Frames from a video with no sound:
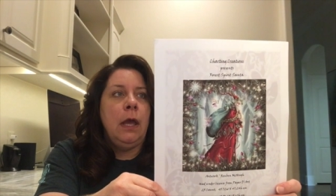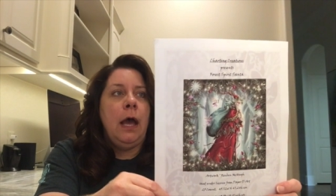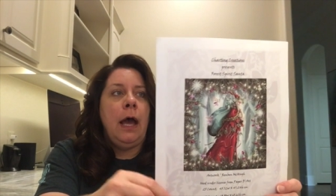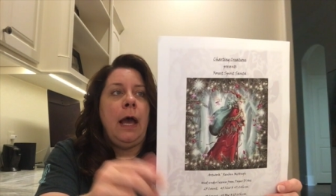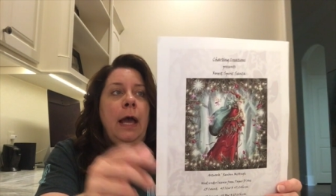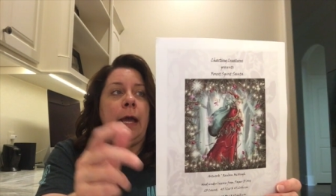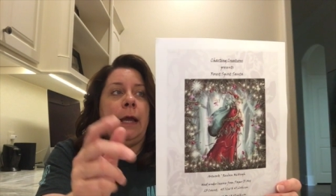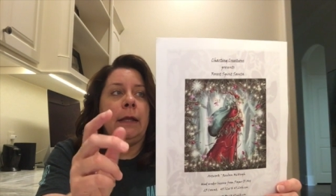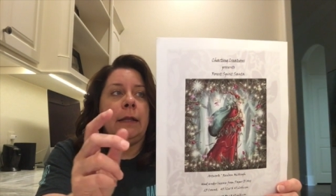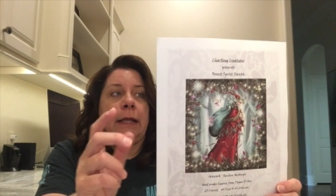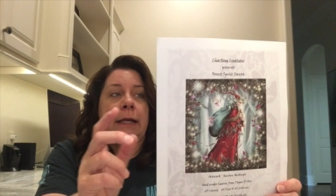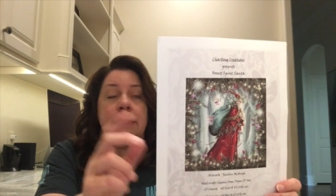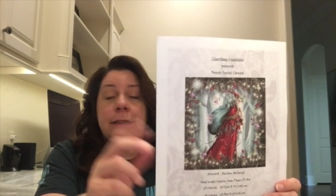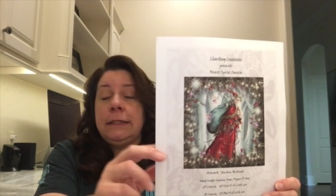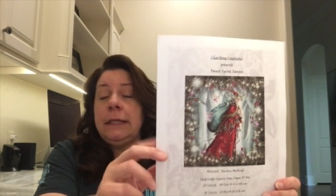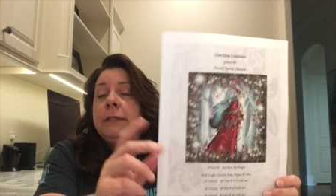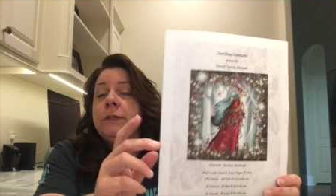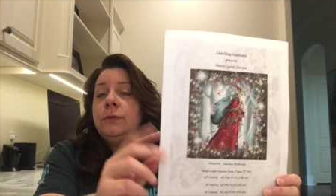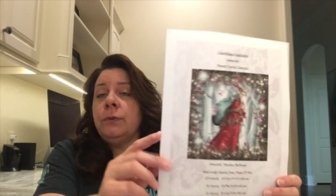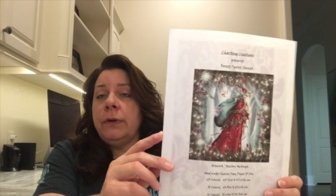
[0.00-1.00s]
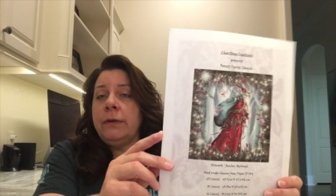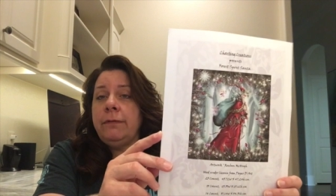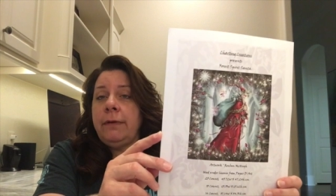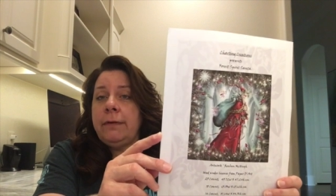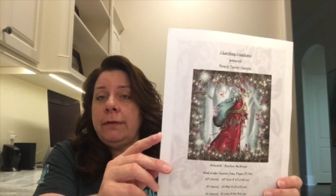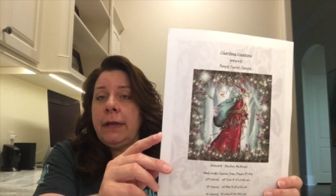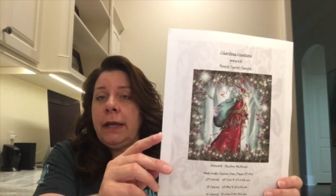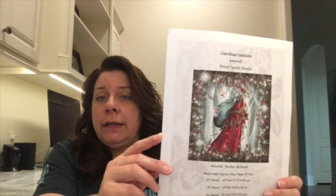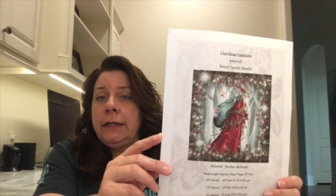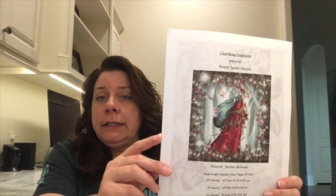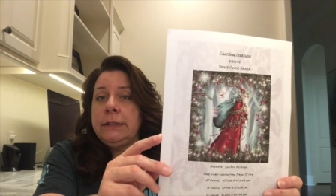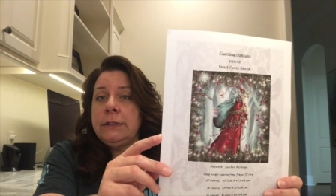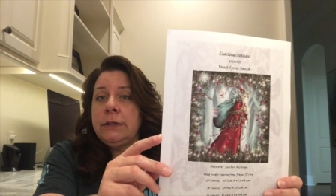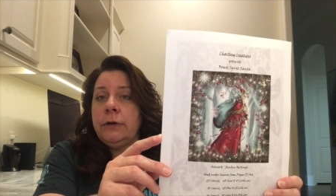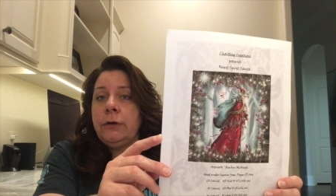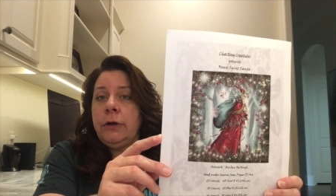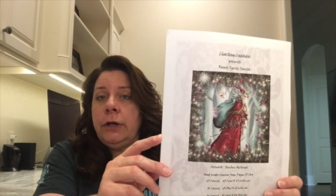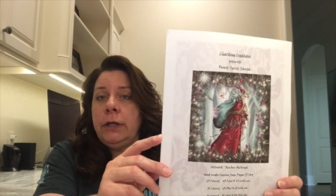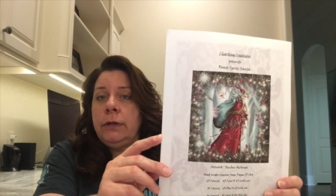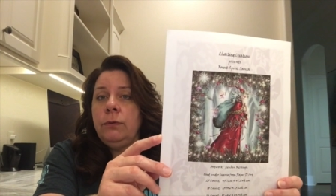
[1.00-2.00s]
I, like I said, 25 count easy
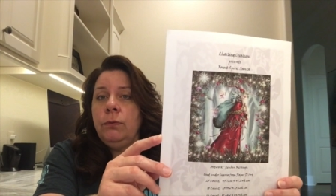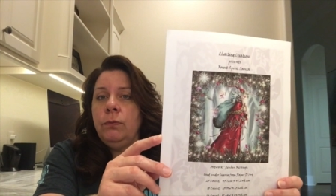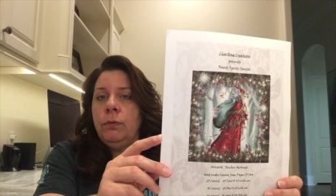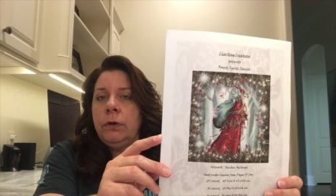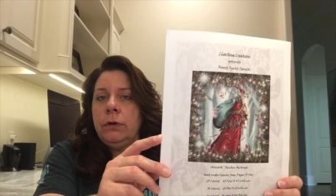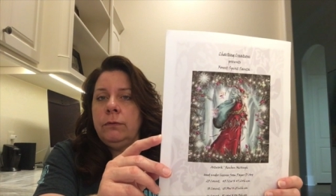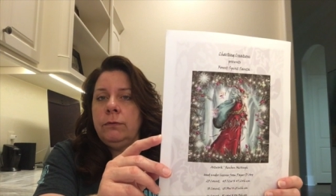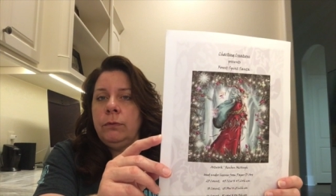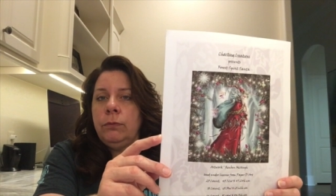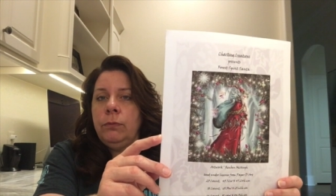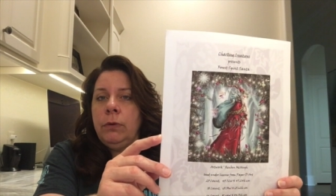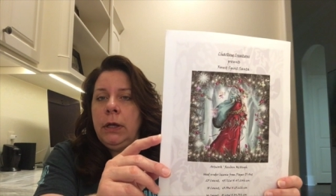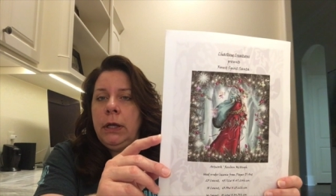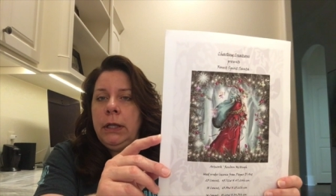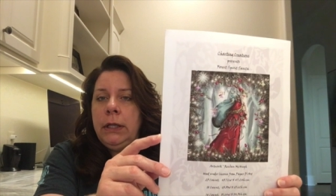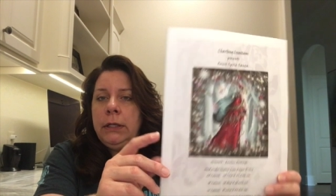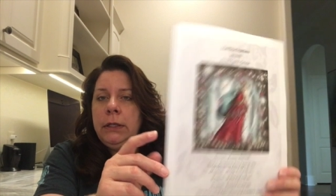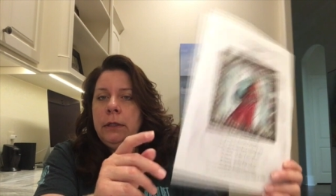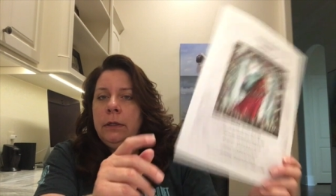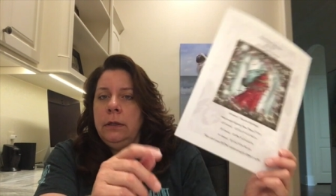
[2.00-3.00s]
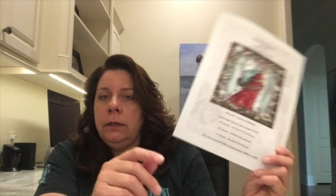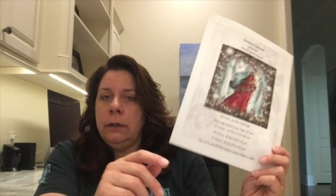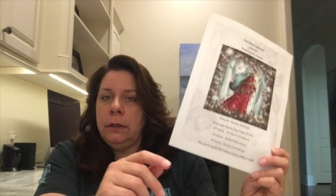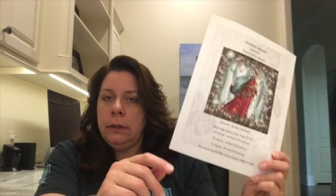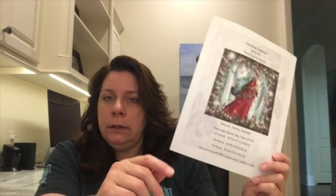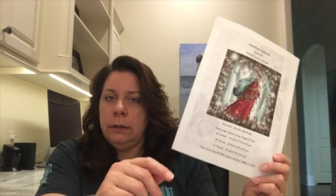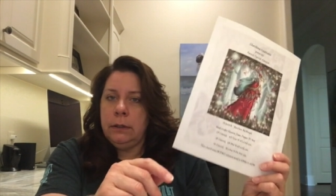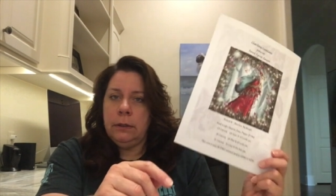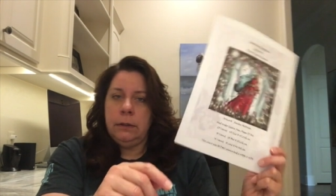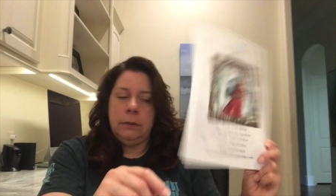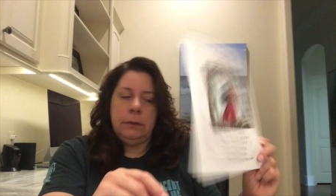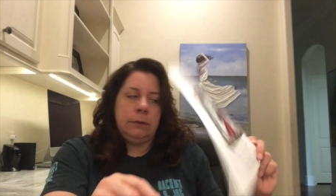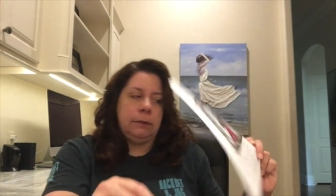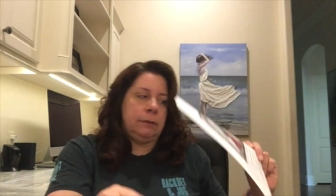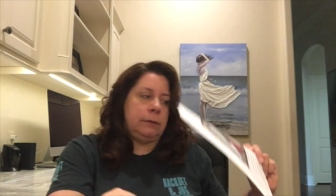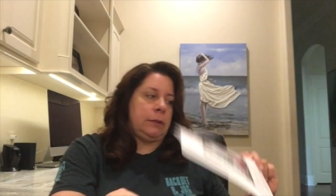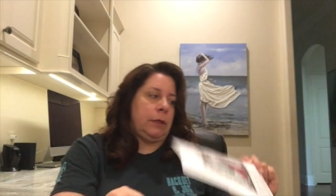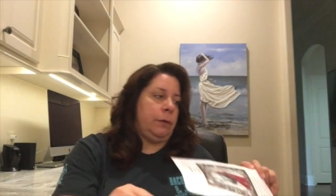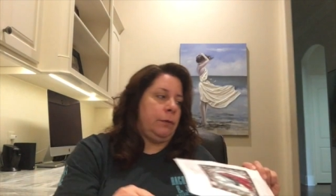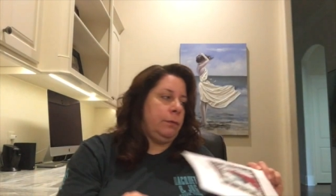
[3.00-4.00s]
grid, one over one.
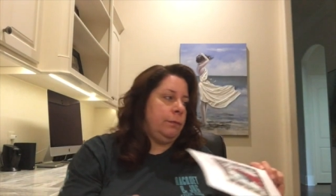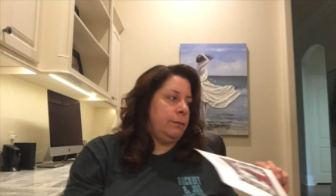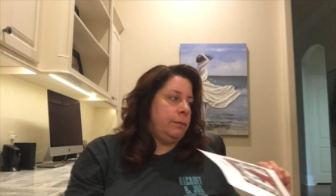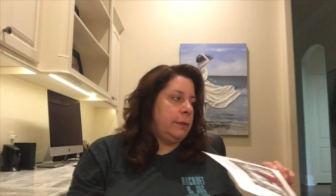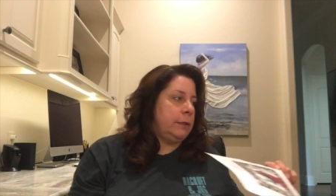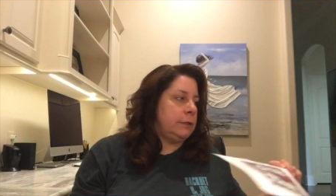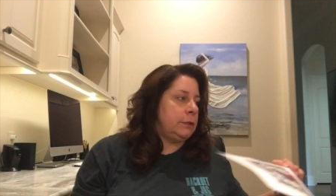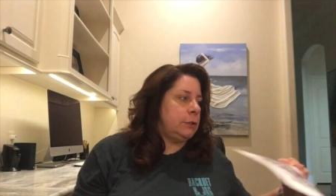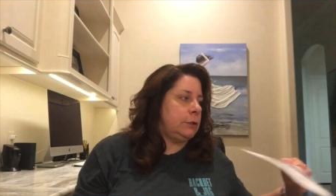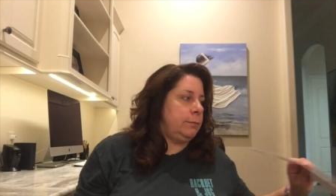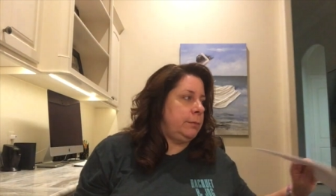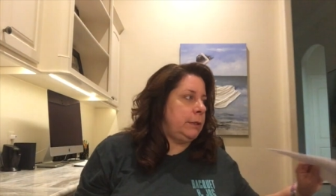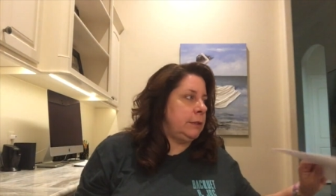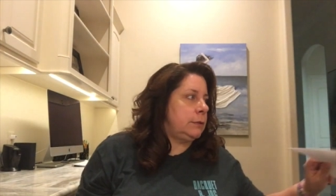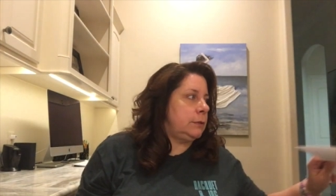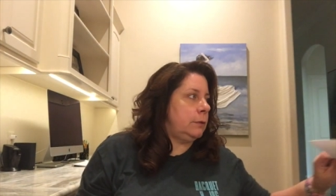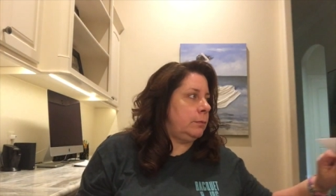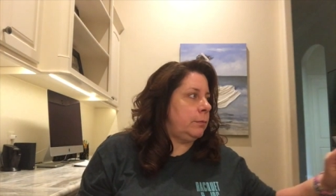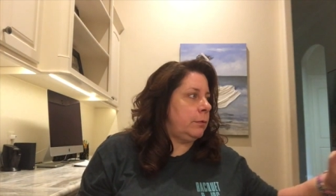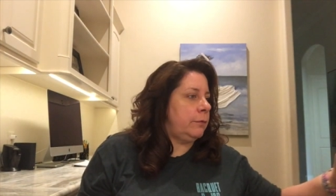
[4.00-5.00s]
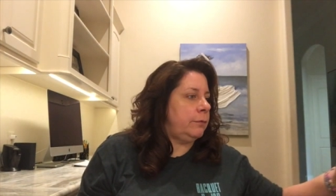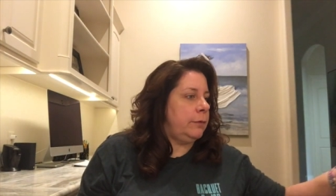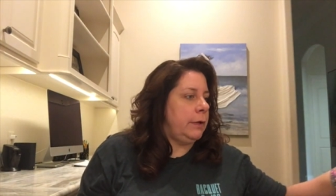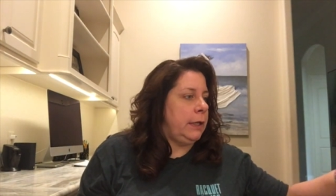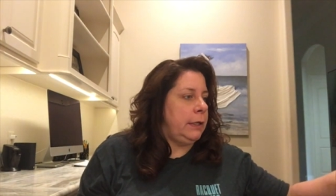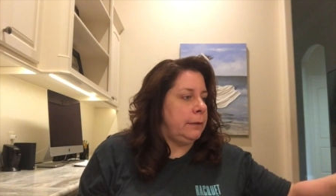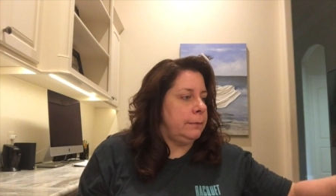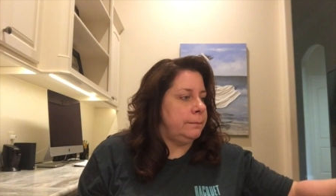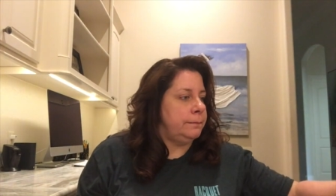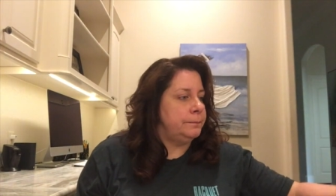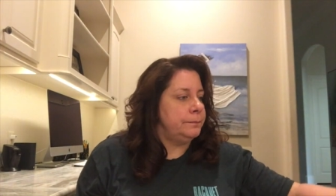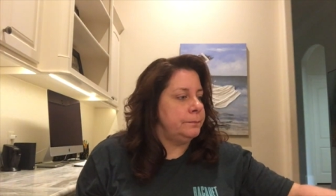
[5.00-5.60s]
So this should be super fun.